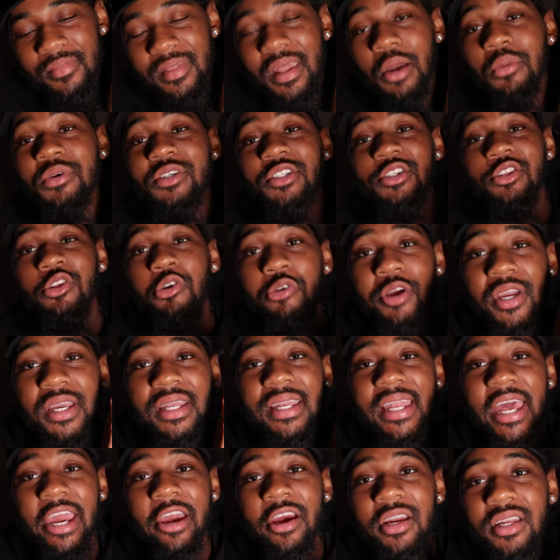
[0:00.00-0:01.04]
there was
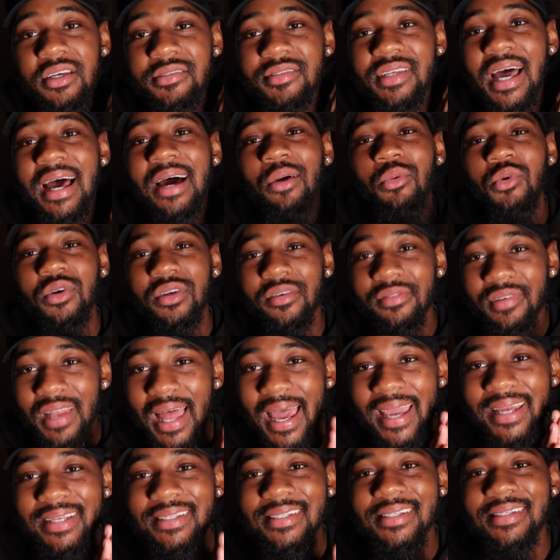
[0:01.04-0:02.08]
three narratives I would have
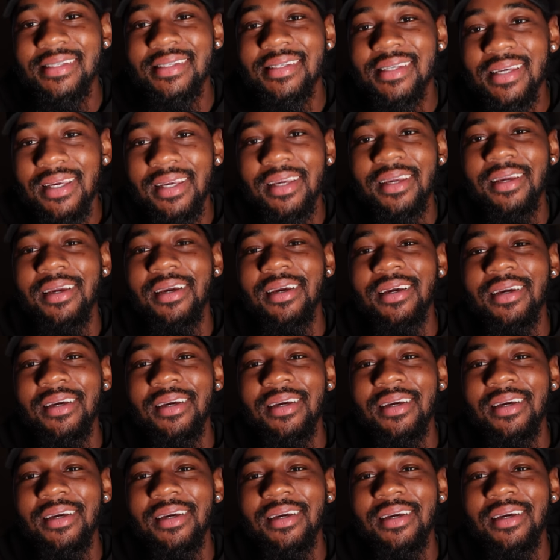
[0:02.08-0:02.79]
liked to see.